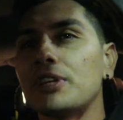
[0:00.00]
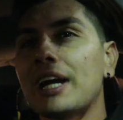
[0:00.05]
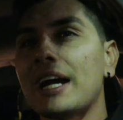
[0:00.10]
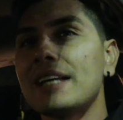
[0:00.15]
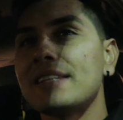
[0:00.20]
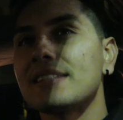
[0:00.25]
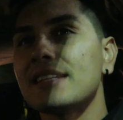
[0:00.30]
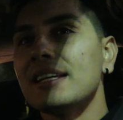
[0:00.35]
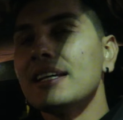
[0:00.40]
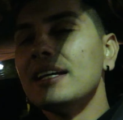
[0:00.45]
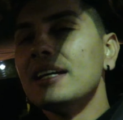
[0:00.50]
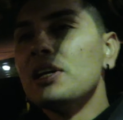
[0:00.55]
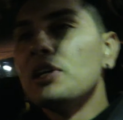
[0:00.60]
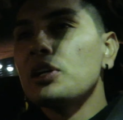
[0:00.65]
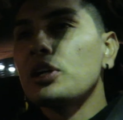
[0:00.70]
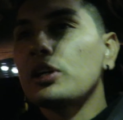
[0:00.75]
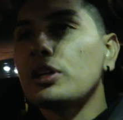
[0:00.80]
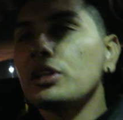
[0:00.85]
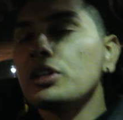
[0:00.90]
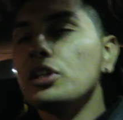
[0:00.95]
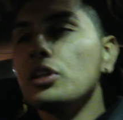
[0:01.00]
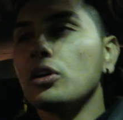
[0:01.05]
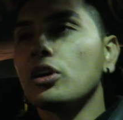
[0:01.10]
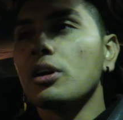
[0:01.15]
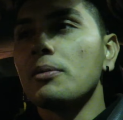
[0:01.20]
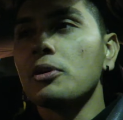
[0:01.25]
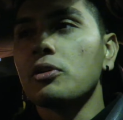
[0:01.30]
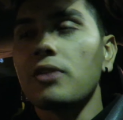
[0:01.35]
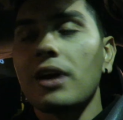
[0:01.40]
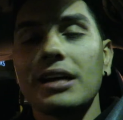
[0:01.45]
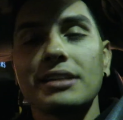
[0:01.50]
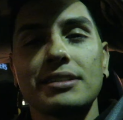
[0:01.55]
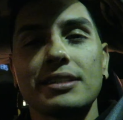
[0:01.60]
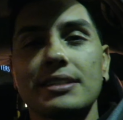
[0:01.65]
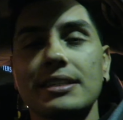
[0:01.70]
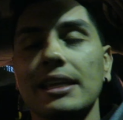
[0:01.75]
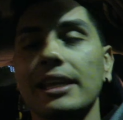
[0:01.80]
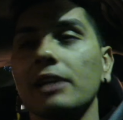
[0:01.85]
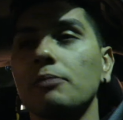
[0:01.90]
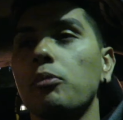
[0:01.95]
you guys you know, come across
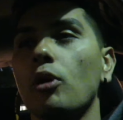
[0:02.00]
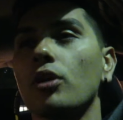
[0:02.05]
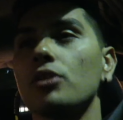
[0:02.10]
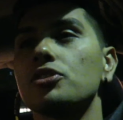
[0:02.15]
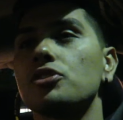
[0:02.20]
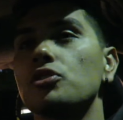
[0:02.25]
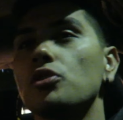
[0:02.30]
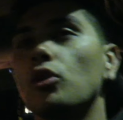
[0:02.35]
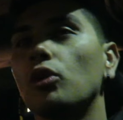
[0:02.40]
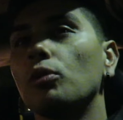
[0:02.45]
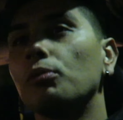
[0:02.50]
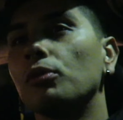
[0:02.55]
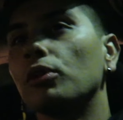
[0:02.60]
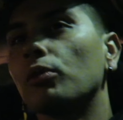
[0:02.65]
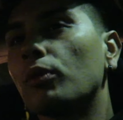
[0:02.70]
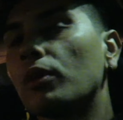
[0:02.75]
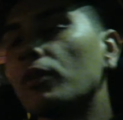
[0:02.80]
this at like Barnes & Noble or